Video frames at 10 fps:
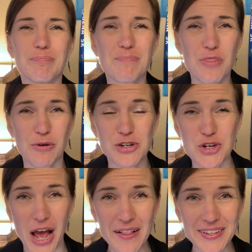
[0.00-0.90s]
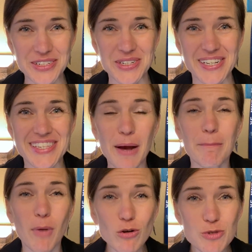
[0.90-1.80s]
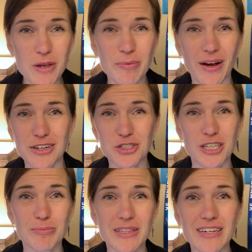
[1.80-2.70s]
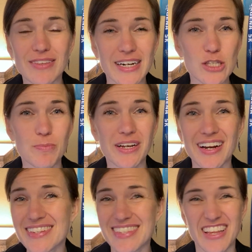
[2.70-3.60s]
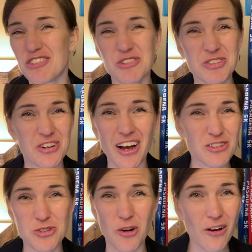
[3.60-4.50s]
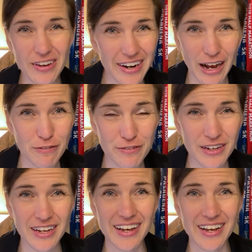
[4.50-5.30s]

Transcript: The challenge is that most people actually believe that it's because they're just not strong enough.